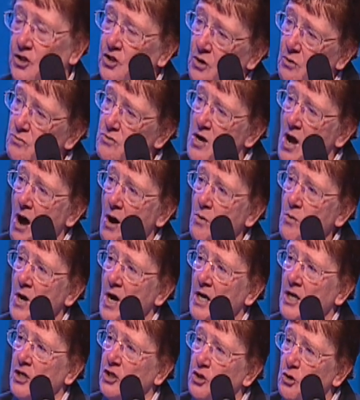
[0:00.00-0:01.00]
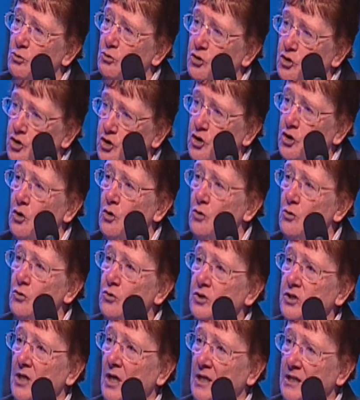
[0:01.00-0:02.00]
Do you know you
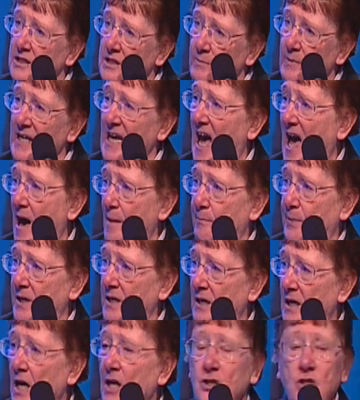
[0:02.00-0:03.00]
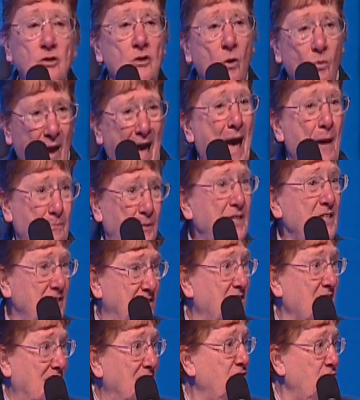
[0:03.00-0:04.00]
choose to be happy? Do you know
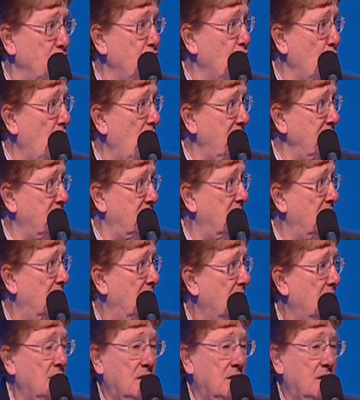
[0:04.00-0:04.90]
happiness is a choice?